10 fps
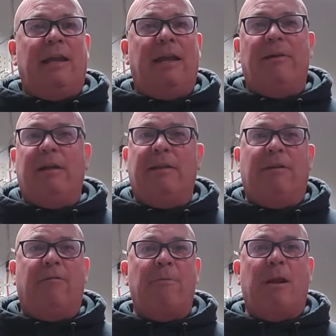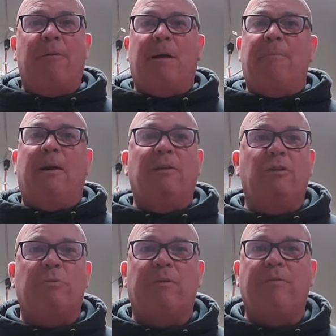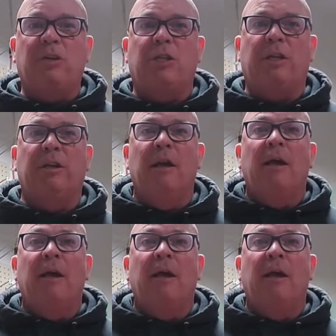hear anything from any of my buddies who've been fishing